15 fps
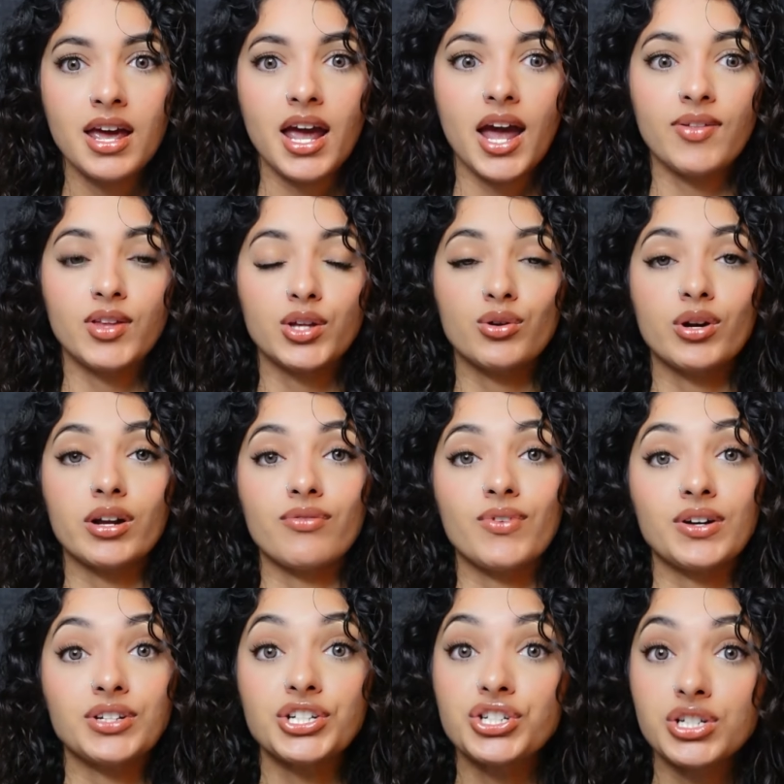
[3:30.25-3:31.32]
and then you'll get a
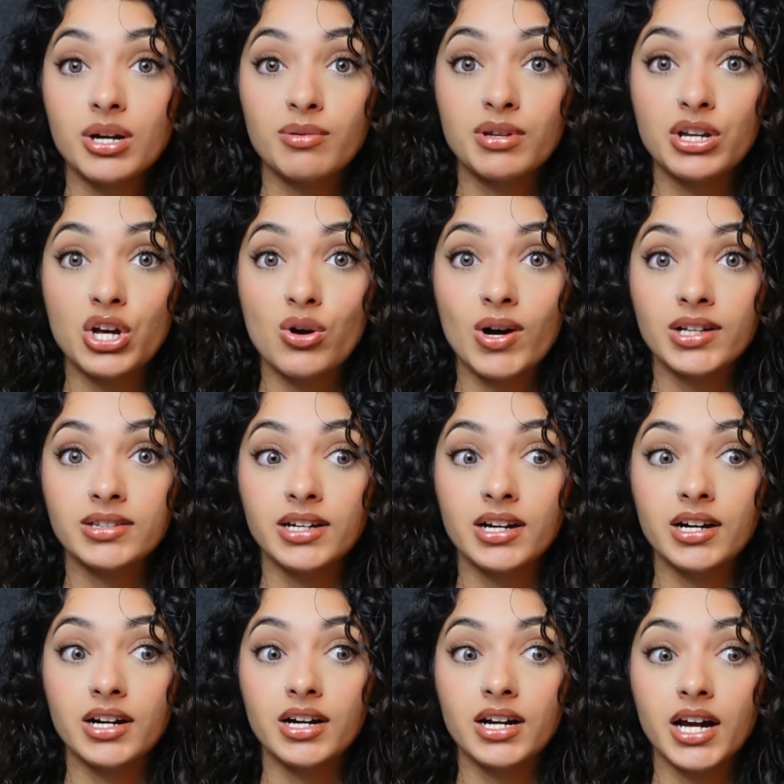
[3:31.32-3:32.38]
foundation company to go out
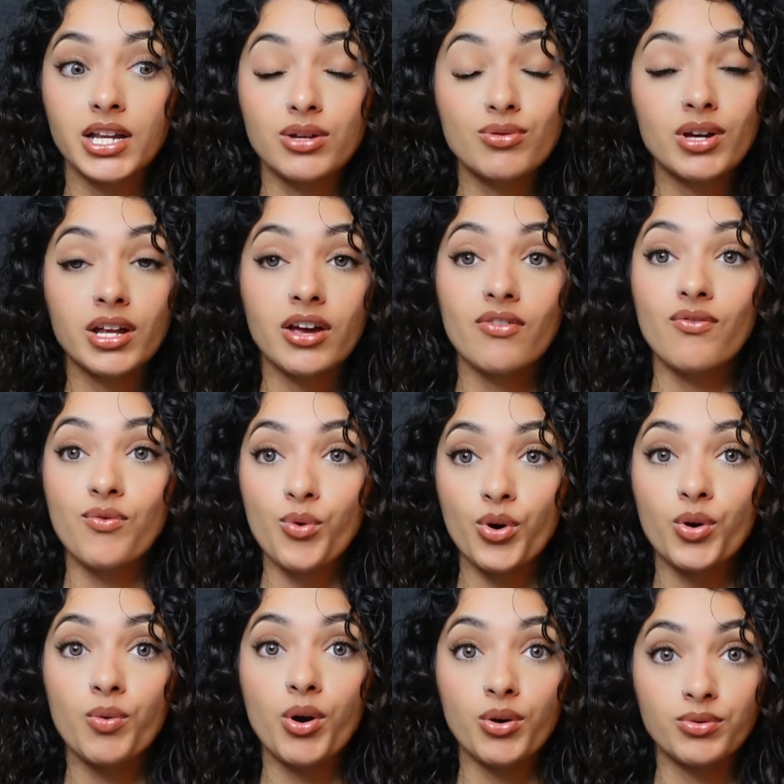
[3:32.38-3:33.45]
there and you can get 4
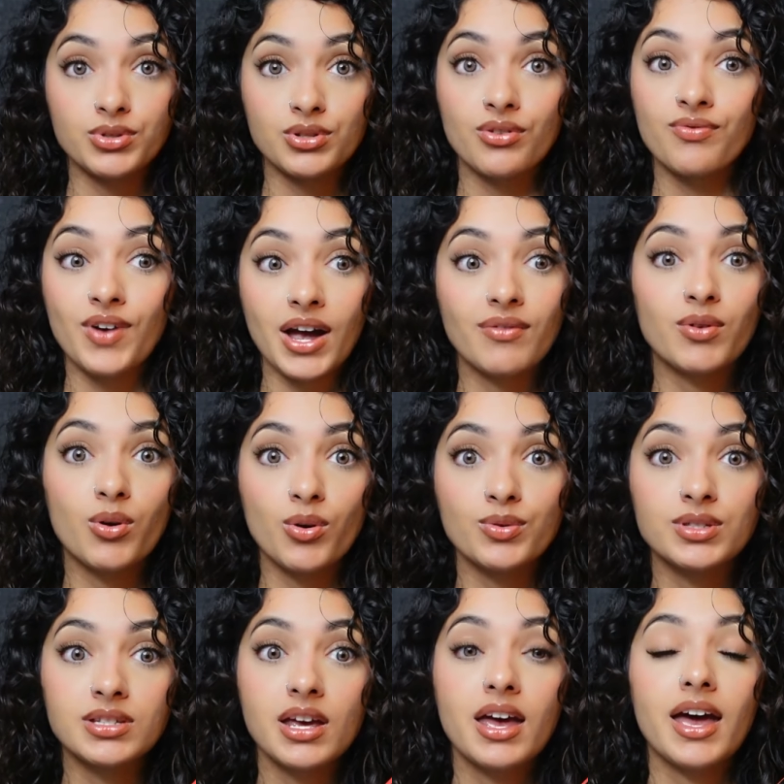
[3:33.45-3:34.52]
quotes or 5
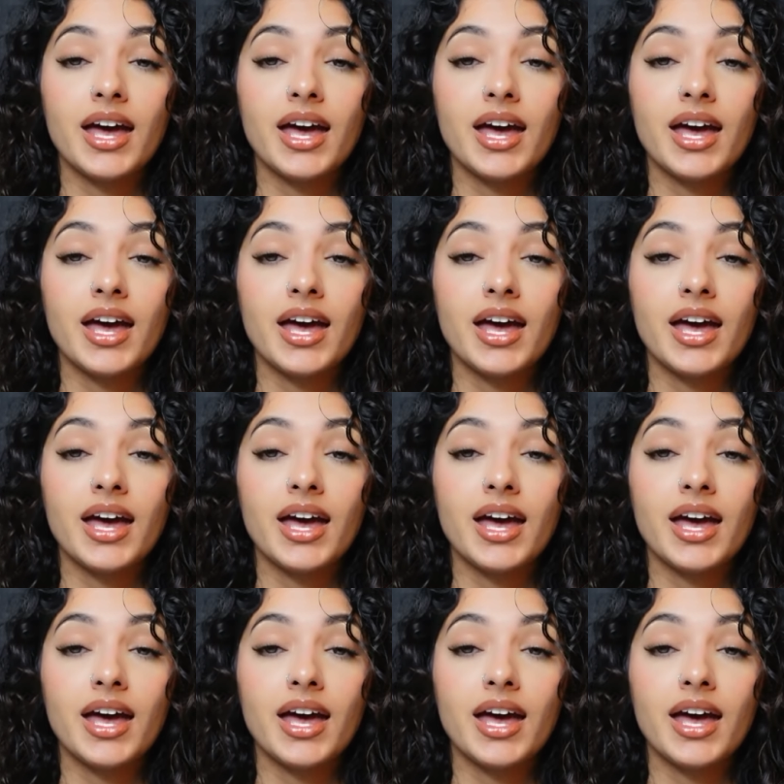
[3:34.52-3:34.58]
quotes.